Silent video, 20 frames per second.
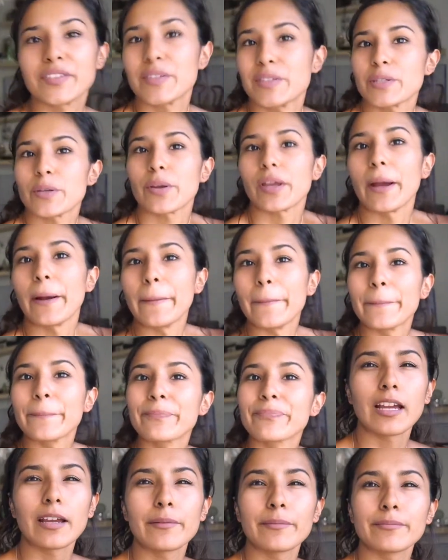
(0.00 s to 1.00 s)
so yeah,
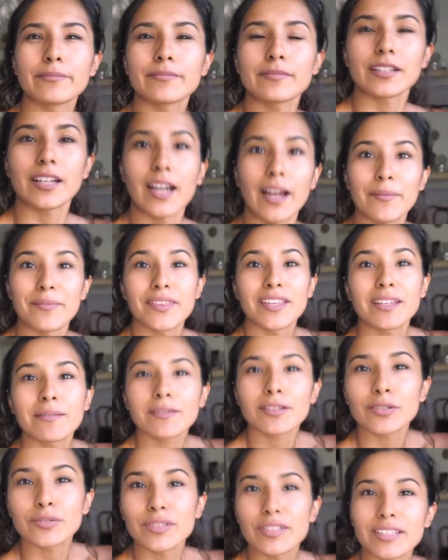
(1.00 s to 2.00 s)
I'm thinking
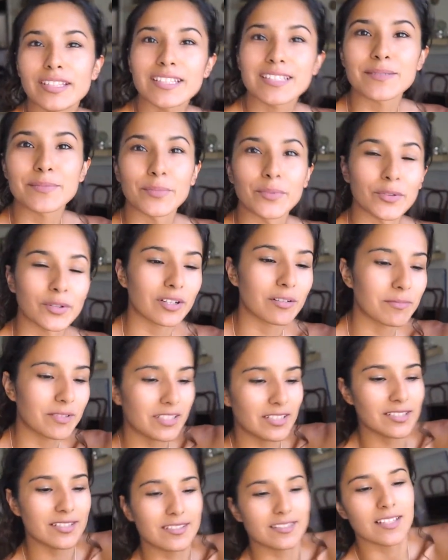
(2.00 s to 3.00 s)
about doing this more
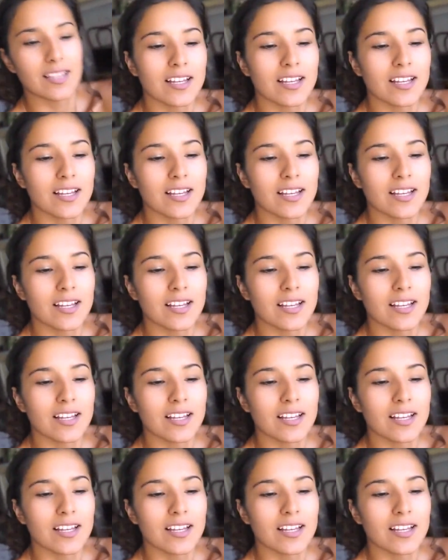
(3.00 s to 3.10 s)
because